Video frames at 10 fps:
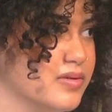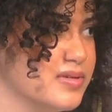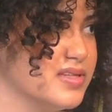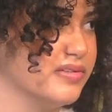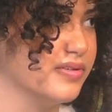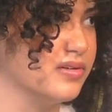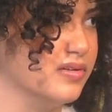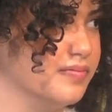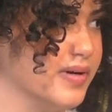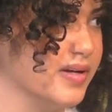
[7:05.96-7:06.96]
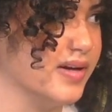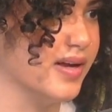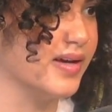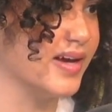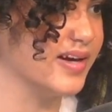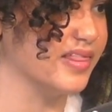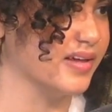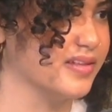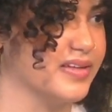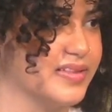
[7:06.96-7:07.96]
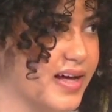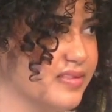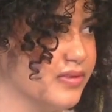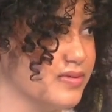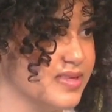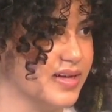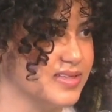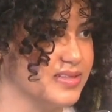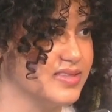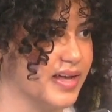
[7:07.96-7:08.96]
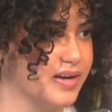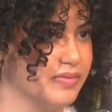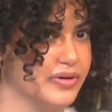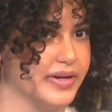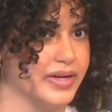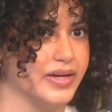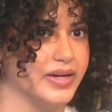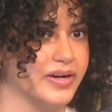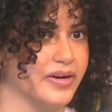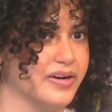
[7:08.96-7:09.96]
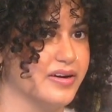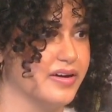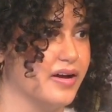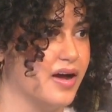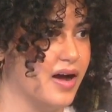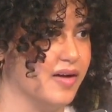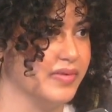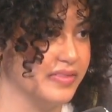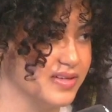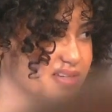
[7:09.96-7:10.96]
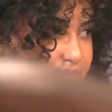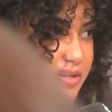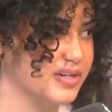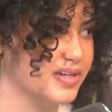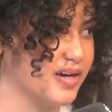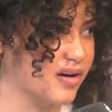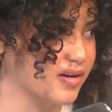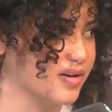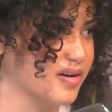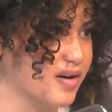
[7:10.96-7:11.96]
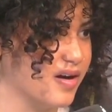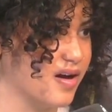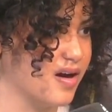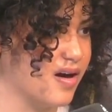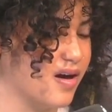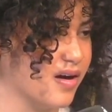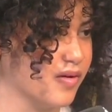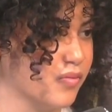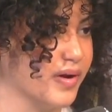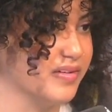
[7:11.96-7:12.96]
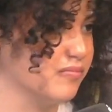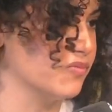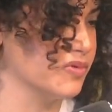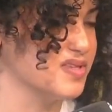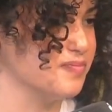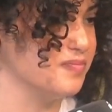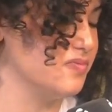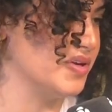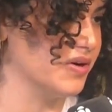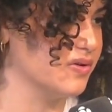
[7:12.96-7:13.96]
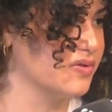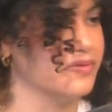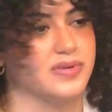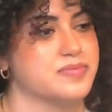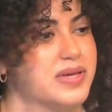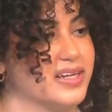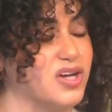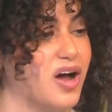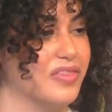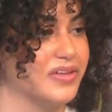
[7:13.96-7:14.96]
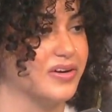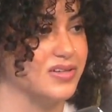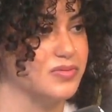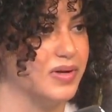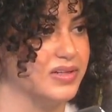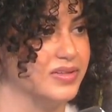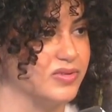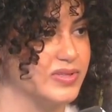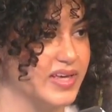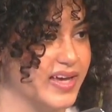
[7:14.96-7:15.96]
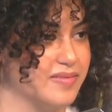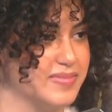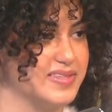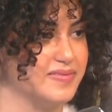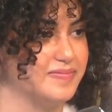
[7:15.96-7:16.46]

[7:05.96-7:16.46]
it was difficult, but again, I think like that those lessons that I'm learning here, in this community are what was being taught there as well in those camps.